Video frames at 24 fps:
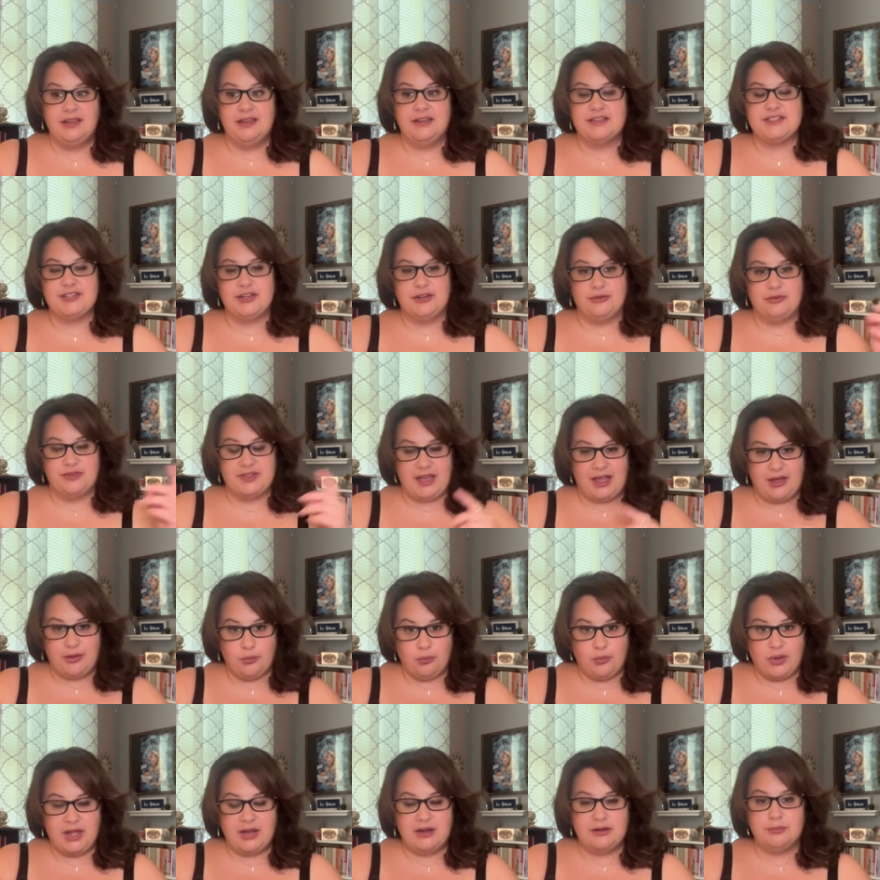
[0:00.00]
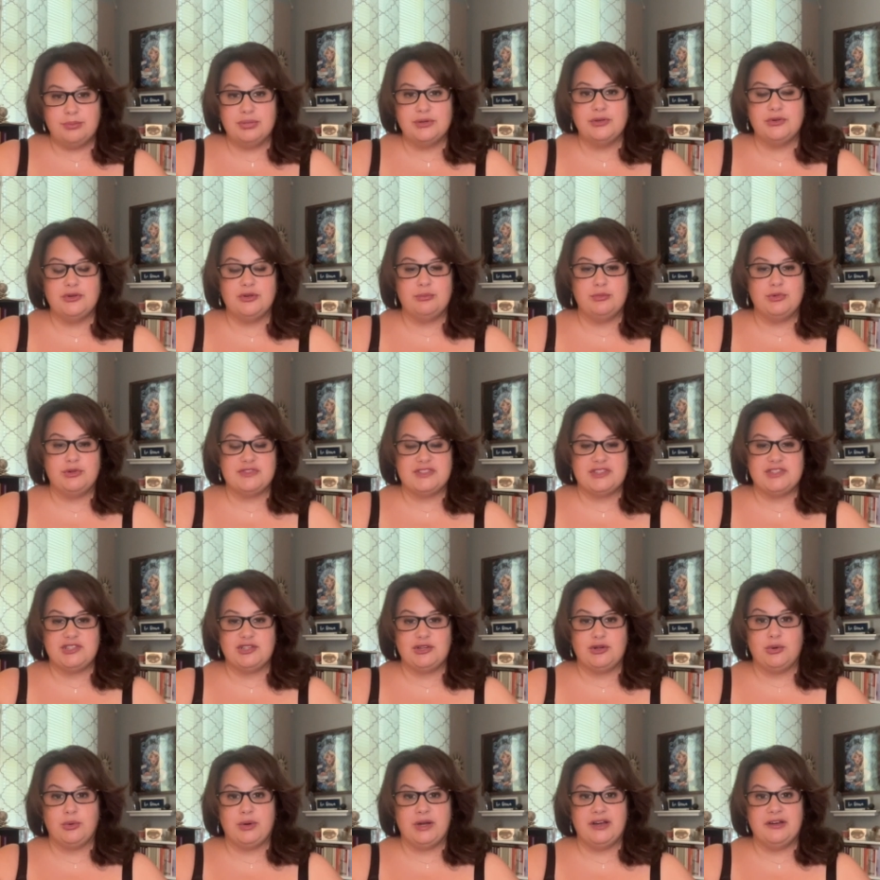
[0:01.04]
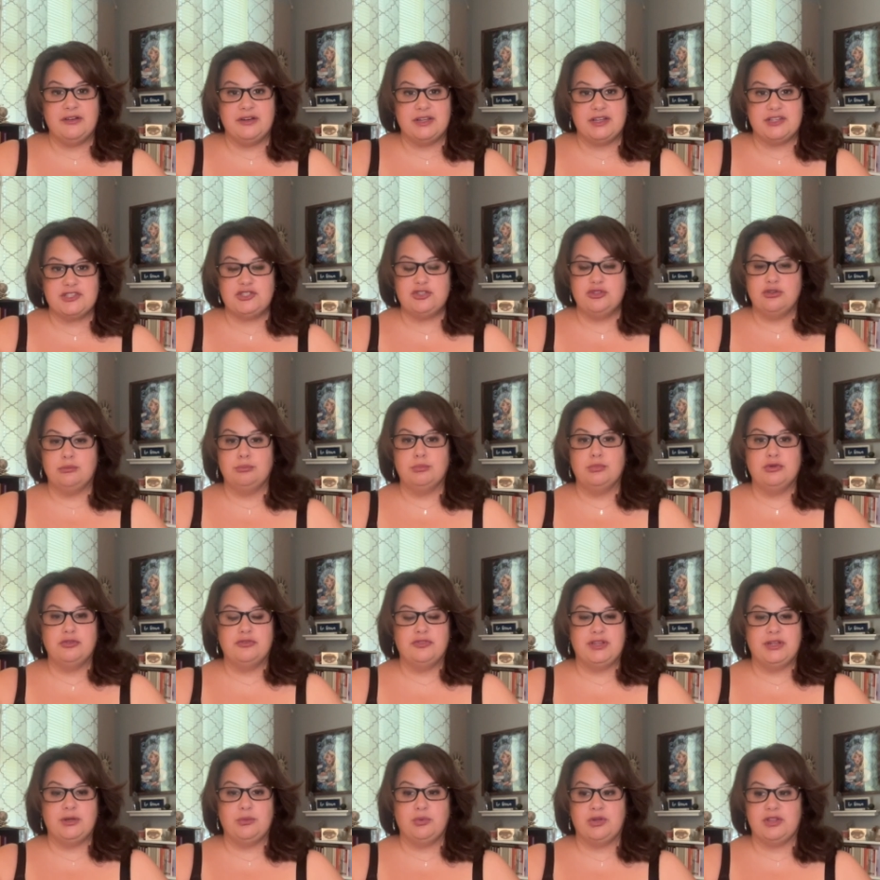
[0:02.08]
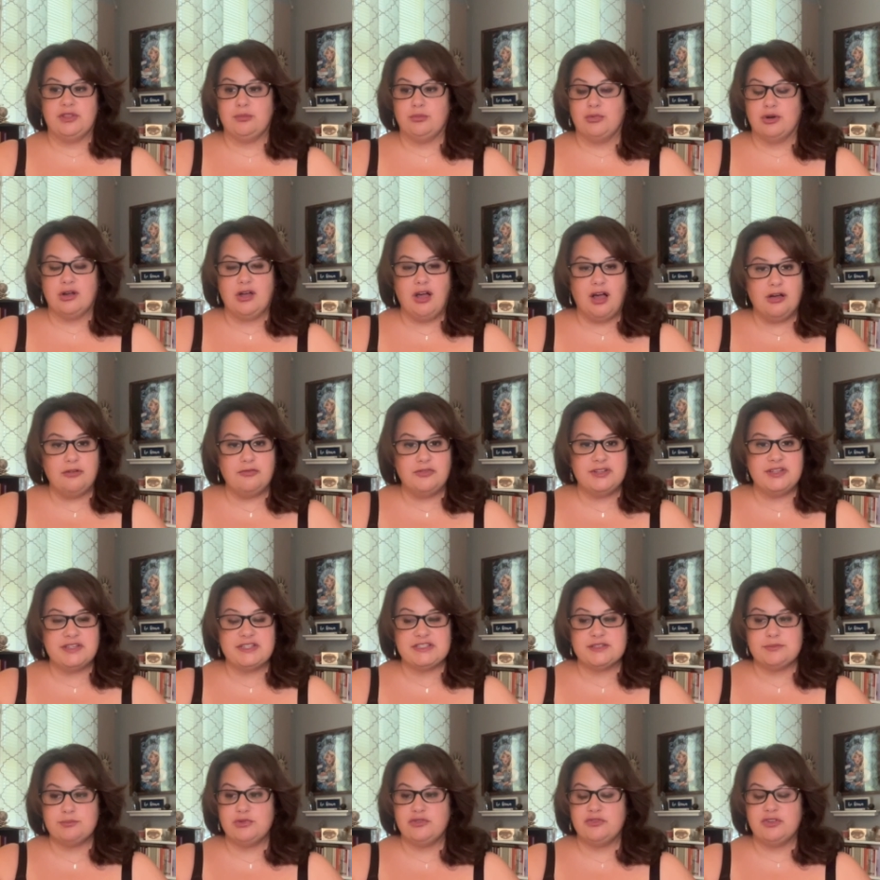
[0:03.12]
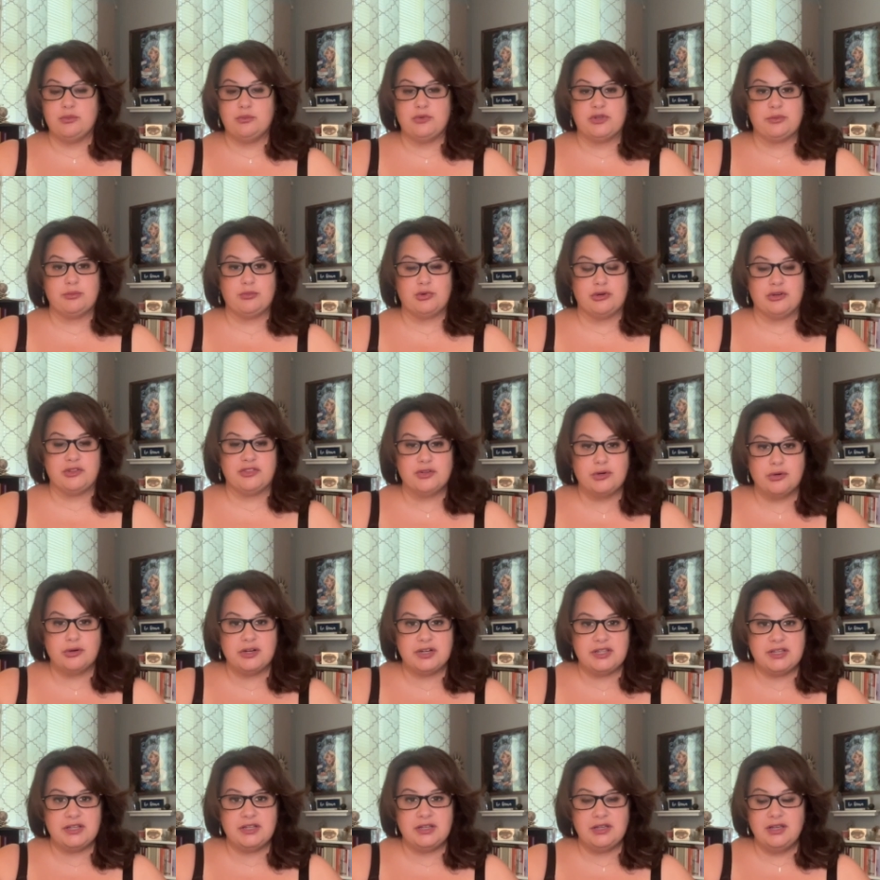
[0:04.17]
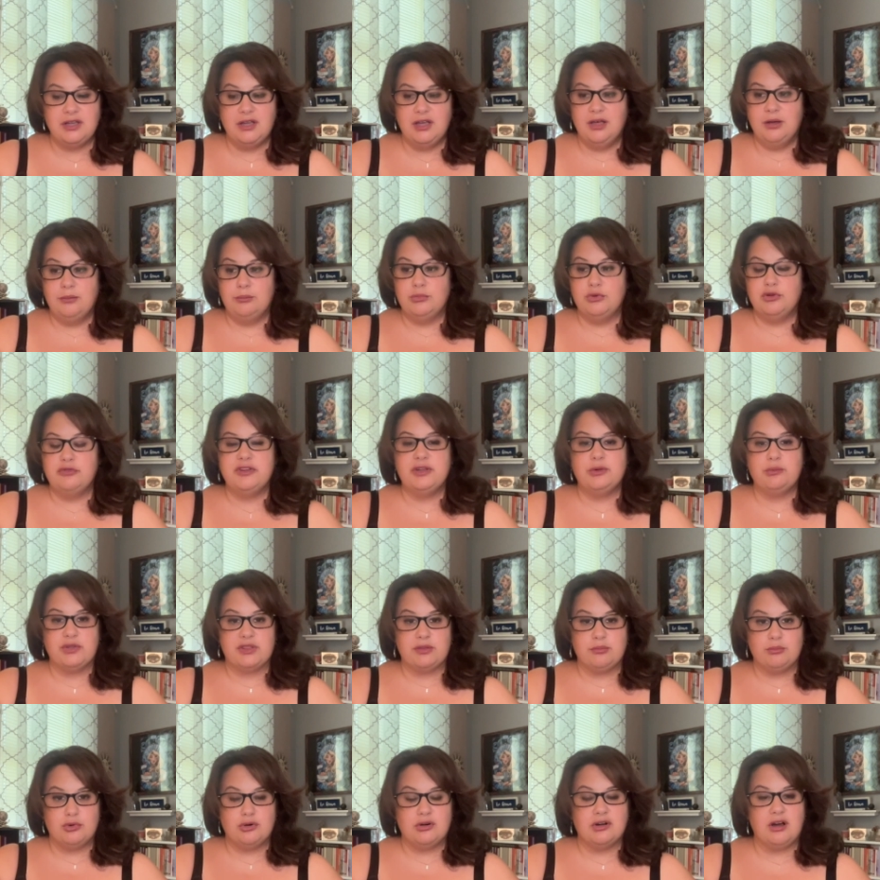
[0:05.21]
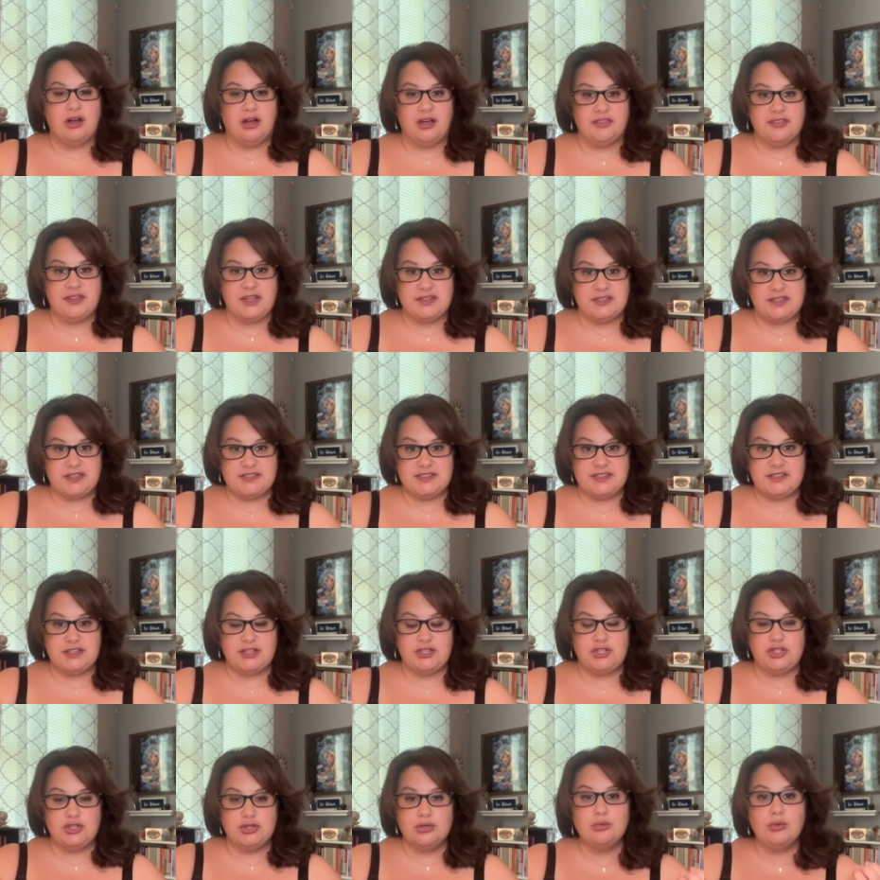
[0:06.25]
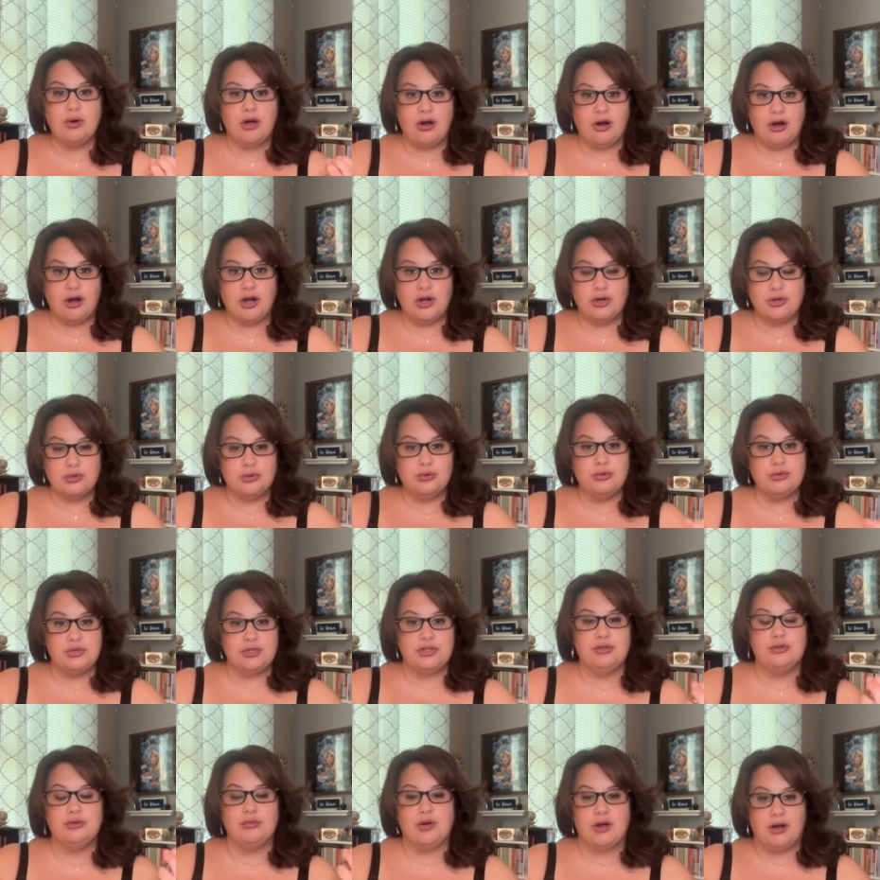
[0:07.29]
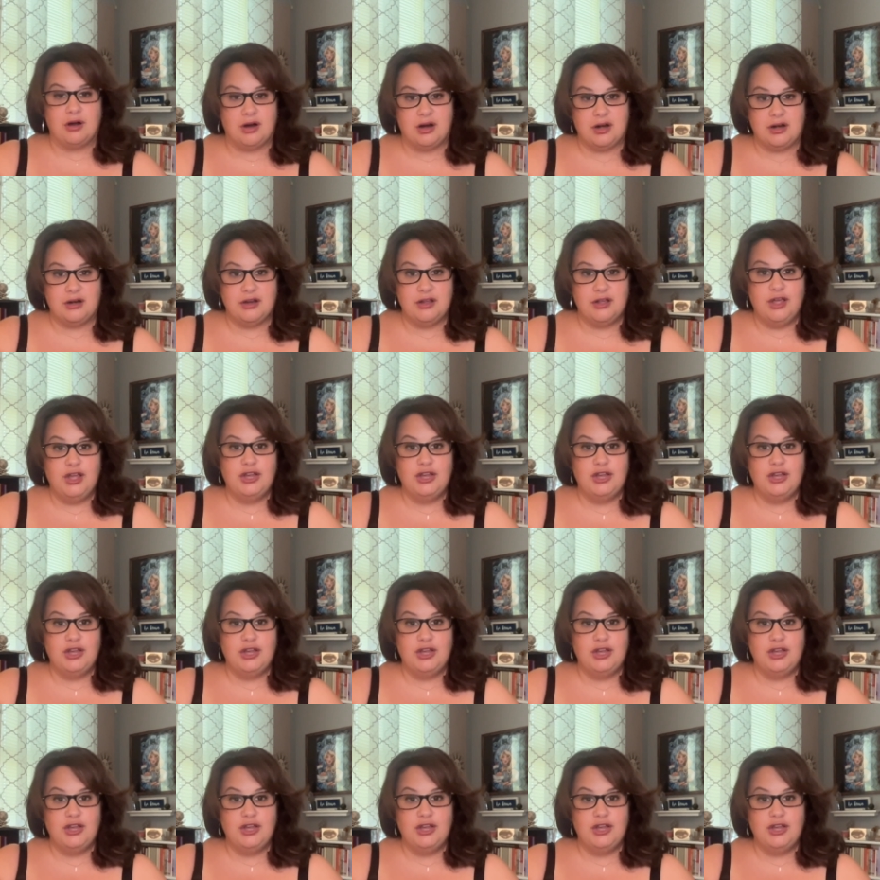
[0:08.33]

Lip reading: So that when Pluto moves into Aquarius, you're moving with more confidence, moving with more authority, moving with more authenticity. You are who you are.